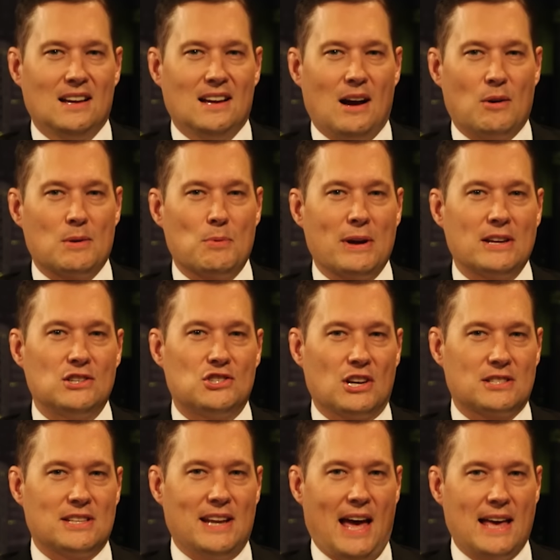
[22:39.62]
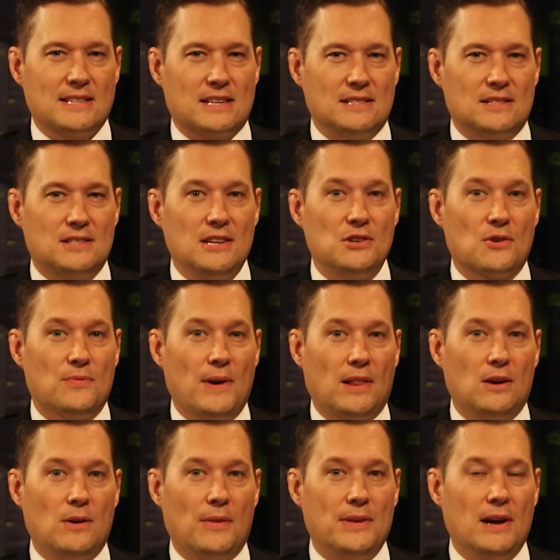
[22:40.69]
I want to bring in Justin Haskins, senior
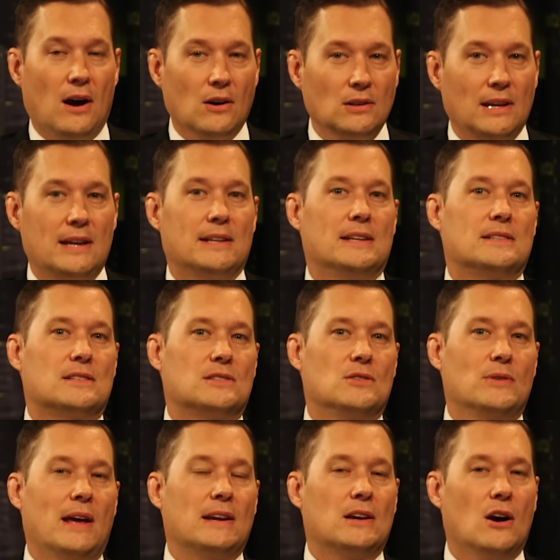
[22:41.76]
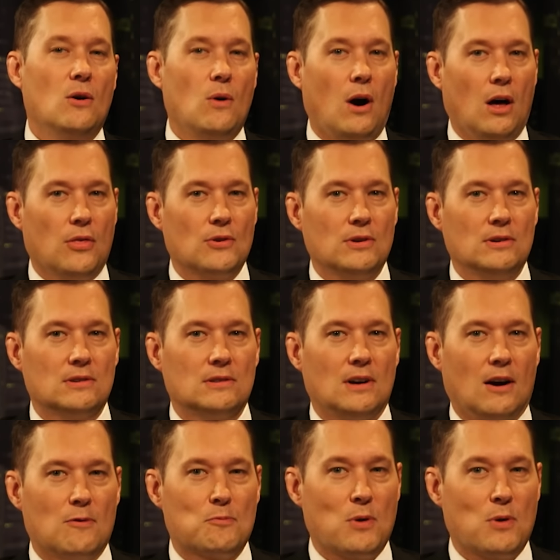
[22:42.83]
fellow at the Heartland Institute and co-author of